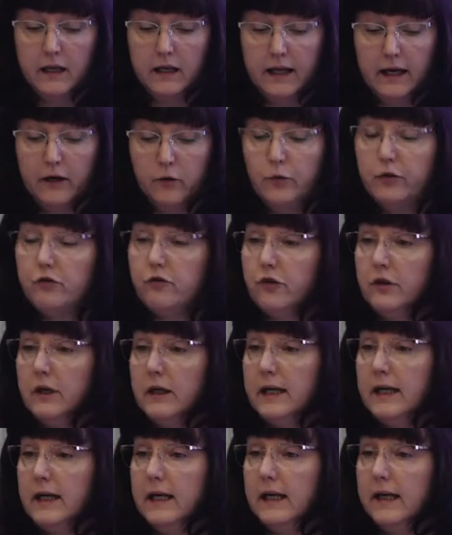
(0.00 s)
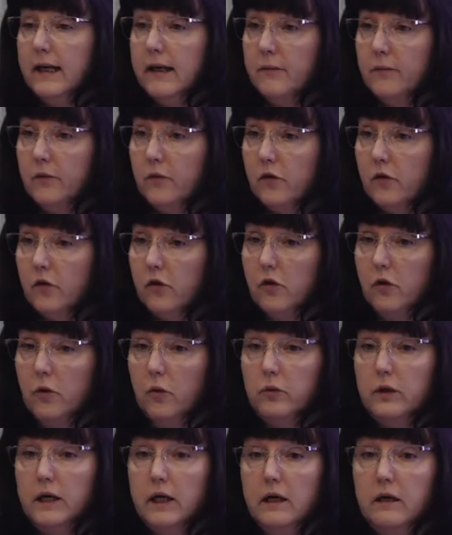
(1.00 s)
language studies.
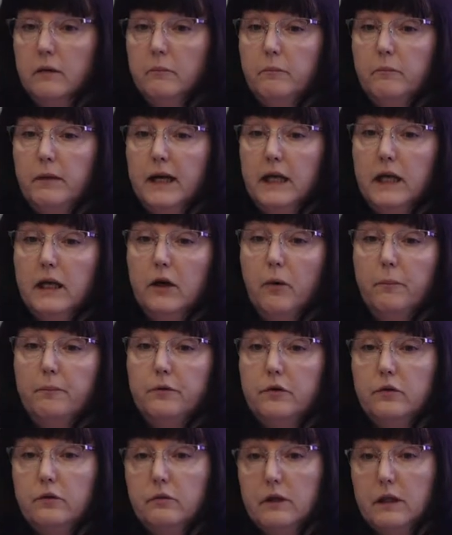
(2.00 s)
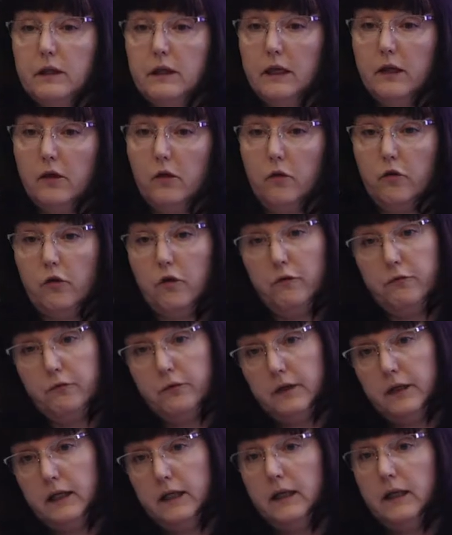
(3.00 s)
So there are many opportunities also
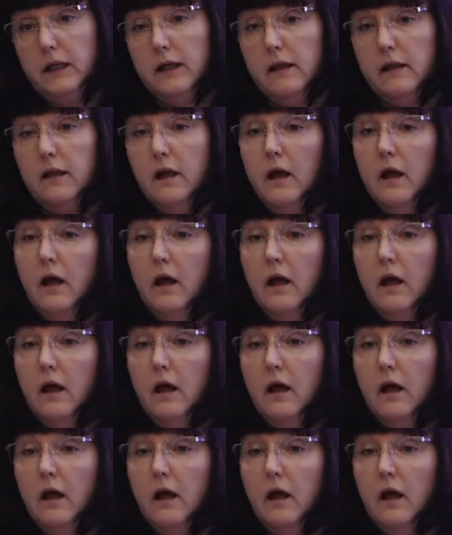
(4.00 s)
for Indian